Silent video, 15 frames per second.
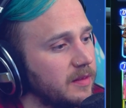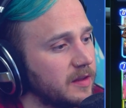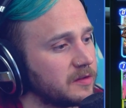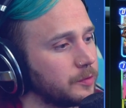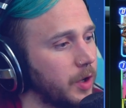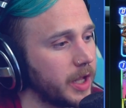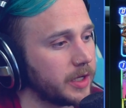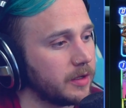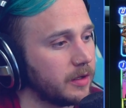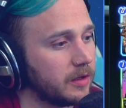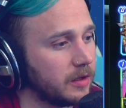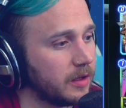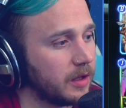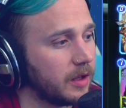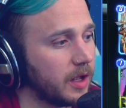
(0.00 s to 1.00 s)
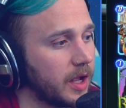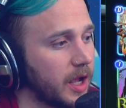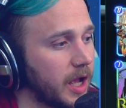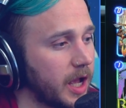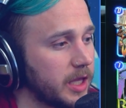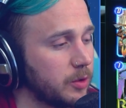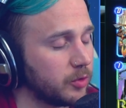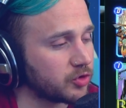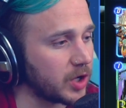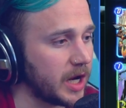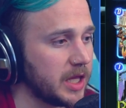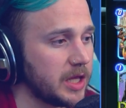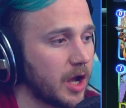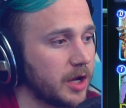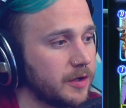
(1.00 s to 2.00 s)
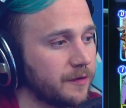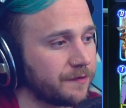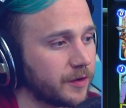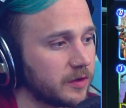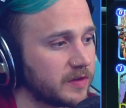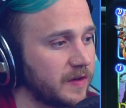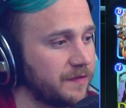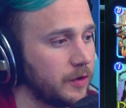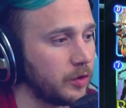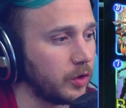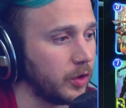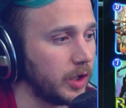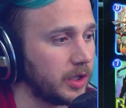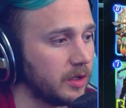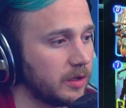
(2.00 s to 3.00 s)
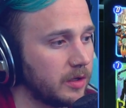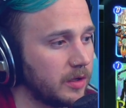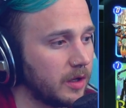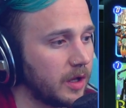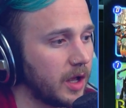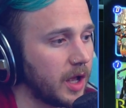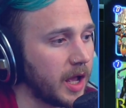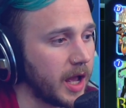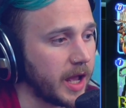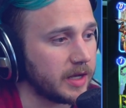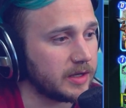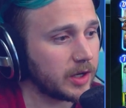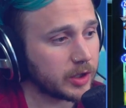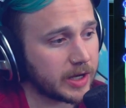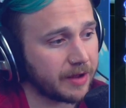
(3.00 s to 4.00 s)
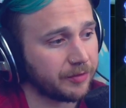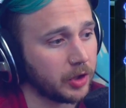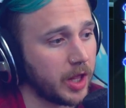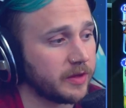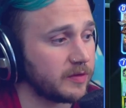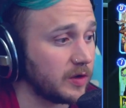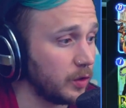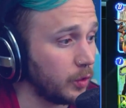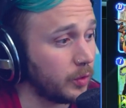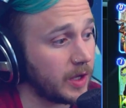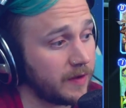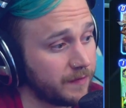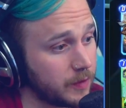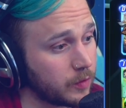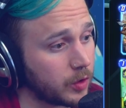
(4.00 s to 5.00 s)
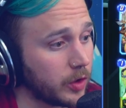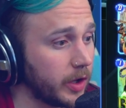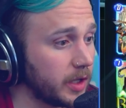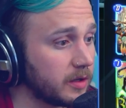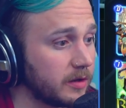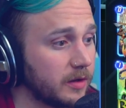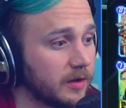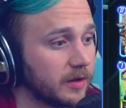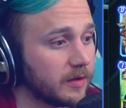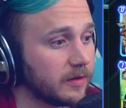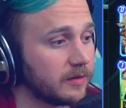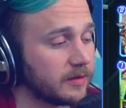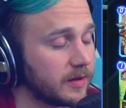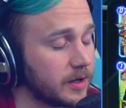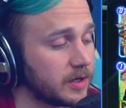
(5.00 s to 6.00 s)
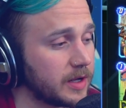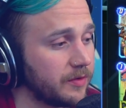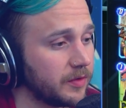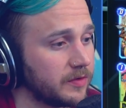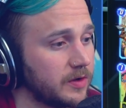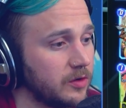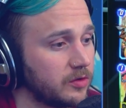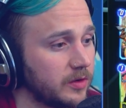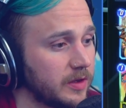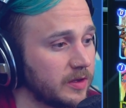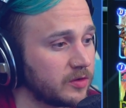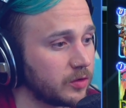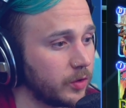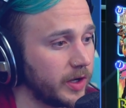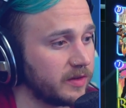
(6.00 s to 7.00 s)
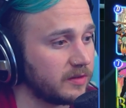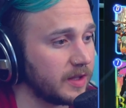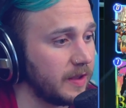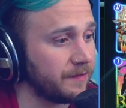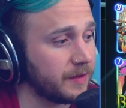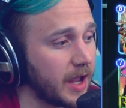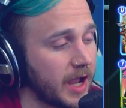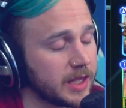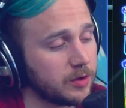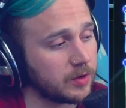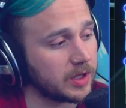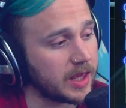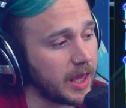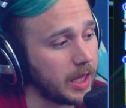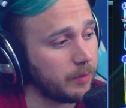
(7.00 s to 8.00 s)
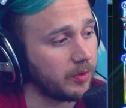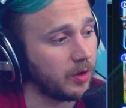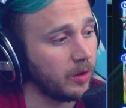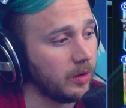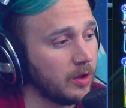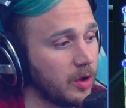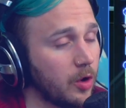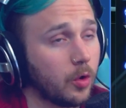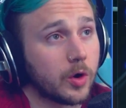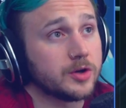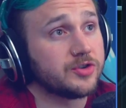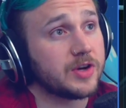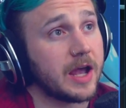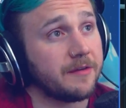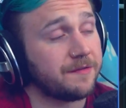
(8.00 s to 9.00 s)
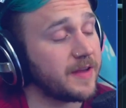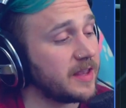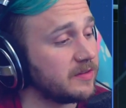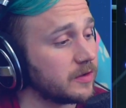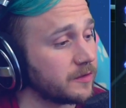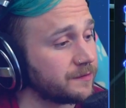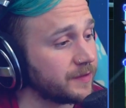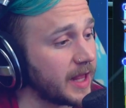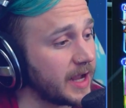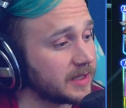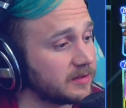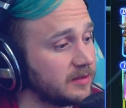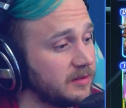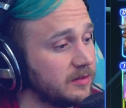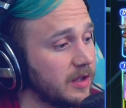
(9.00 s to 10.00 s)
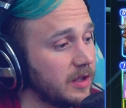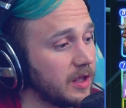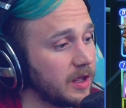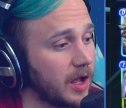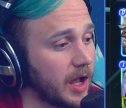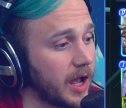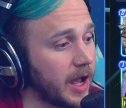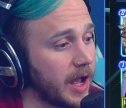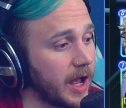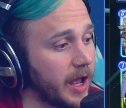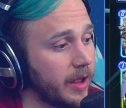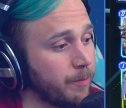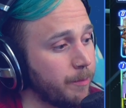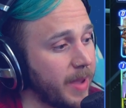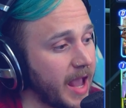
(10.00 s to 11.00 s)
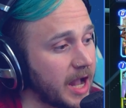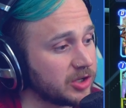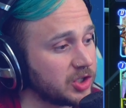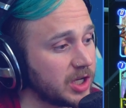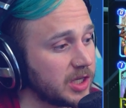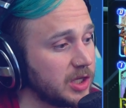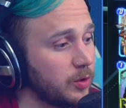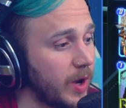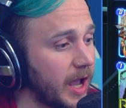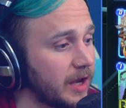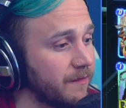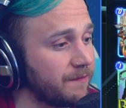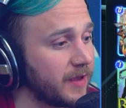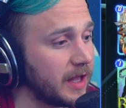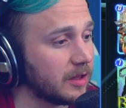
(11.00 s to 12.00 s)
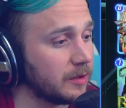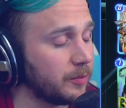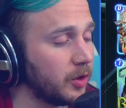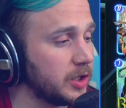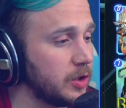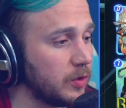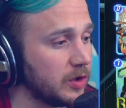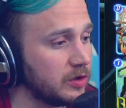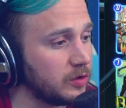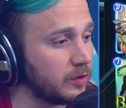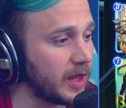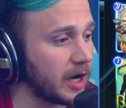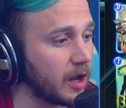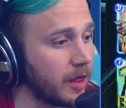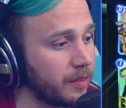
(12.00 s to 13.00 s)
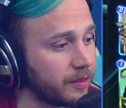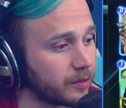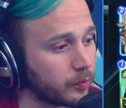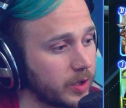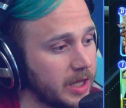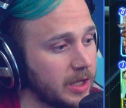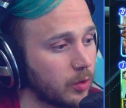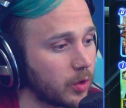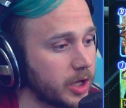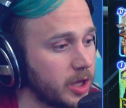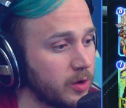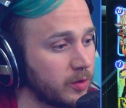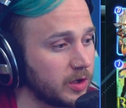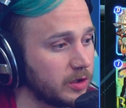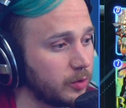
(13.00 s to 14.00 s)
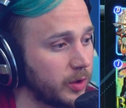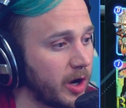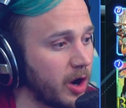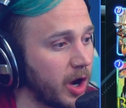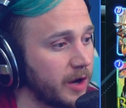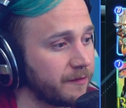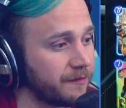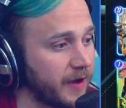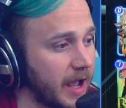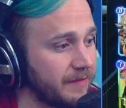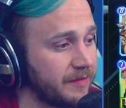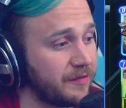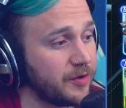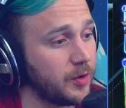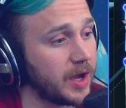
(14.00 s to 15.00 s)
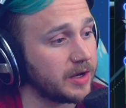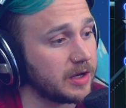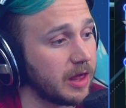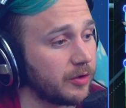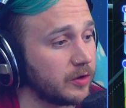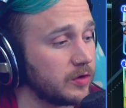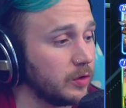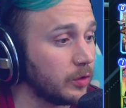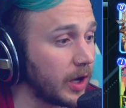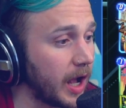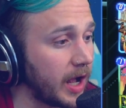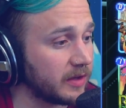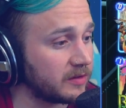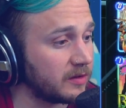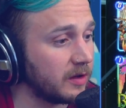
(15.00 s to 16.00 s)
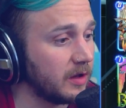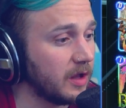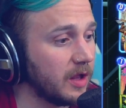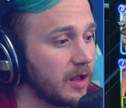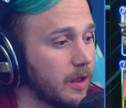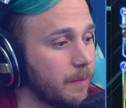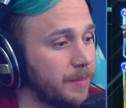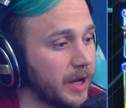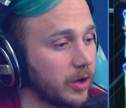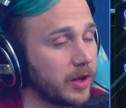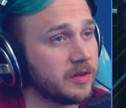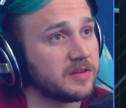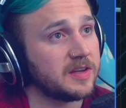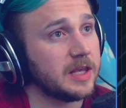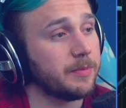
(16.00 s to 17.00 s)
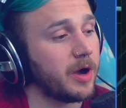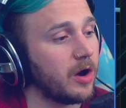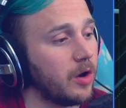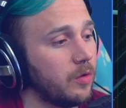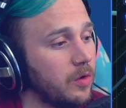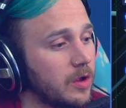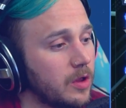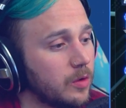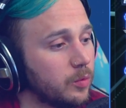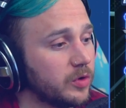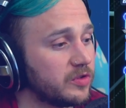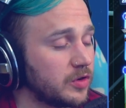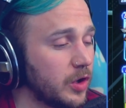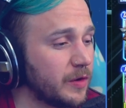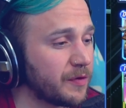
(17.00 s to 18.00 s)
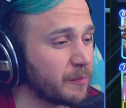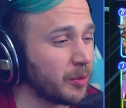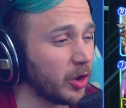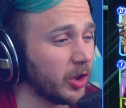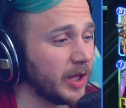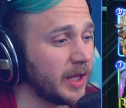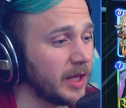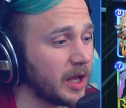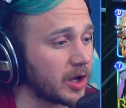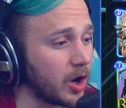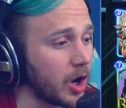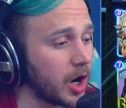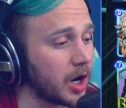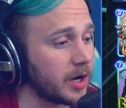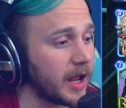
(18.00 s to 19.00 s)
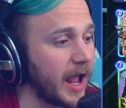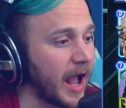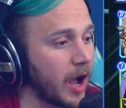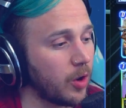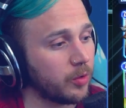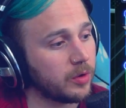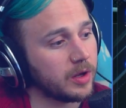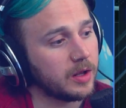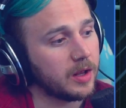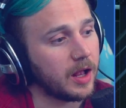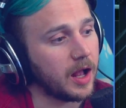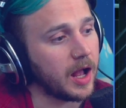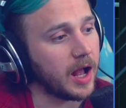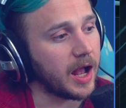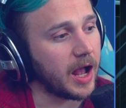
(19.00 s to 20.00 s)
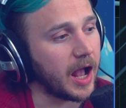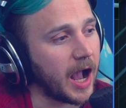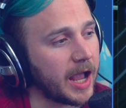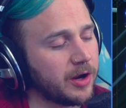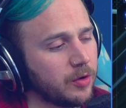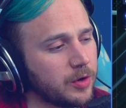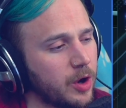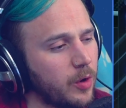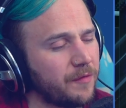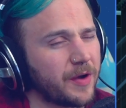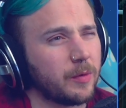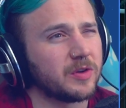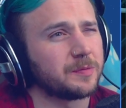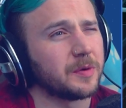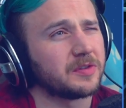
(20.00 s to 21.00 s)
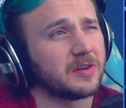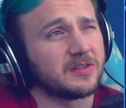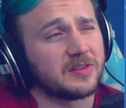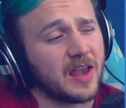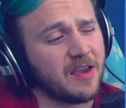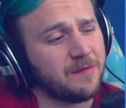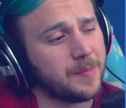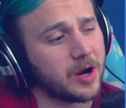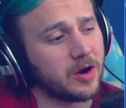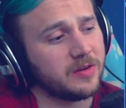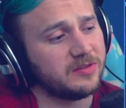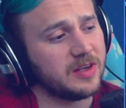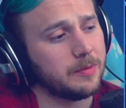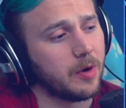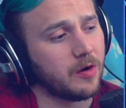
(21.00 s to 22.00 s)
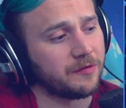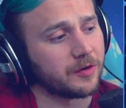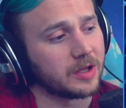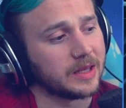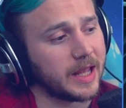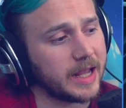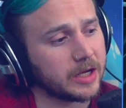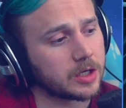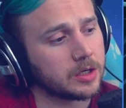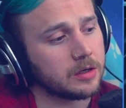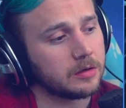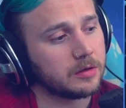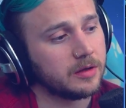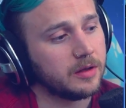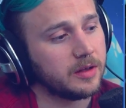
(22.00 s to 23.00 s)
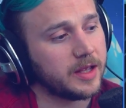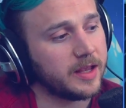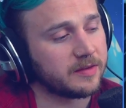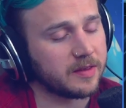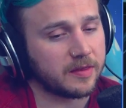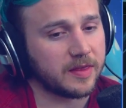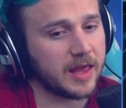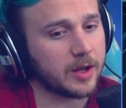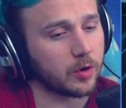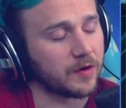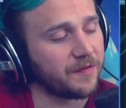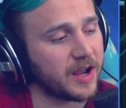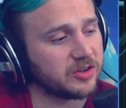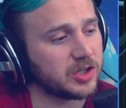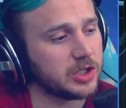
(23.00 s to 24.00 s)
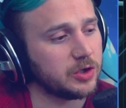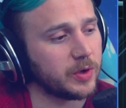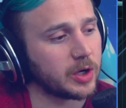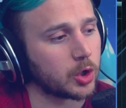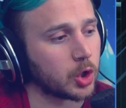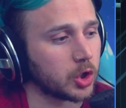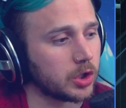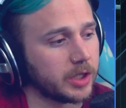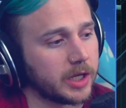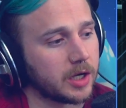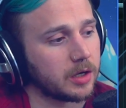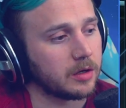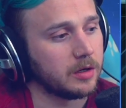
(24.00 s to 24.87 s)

one. You would try to Yondu first if you could. Daredevil on 2 if you could. Daredevil's usually the choice. If not, you could Cable or Jeff as your flex. Magic you had available. You could do that on 3, or you could do it on 5 if you had another 2 cost. Baron Zemo was good for pulling a card out. I don't know if I was supposed to save Baron Zemo for later is the thing, or if I should do it earlier,